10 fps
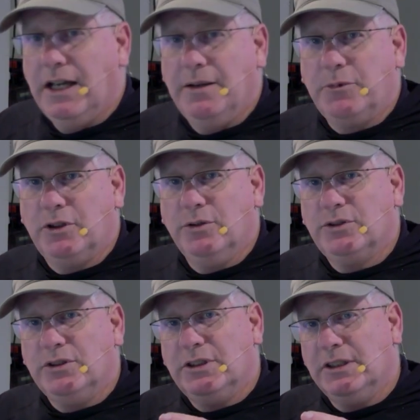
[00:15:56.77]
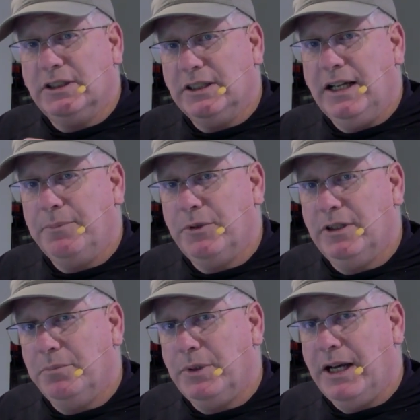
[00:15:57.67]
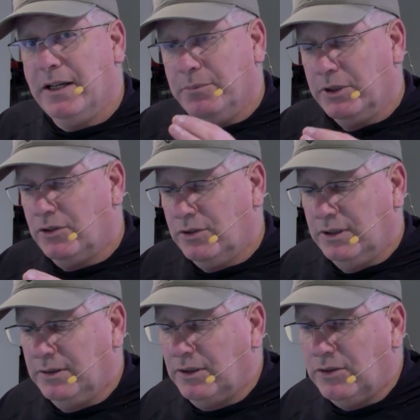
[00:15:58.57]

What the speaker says: I'm closer to the top than the bottom, but you can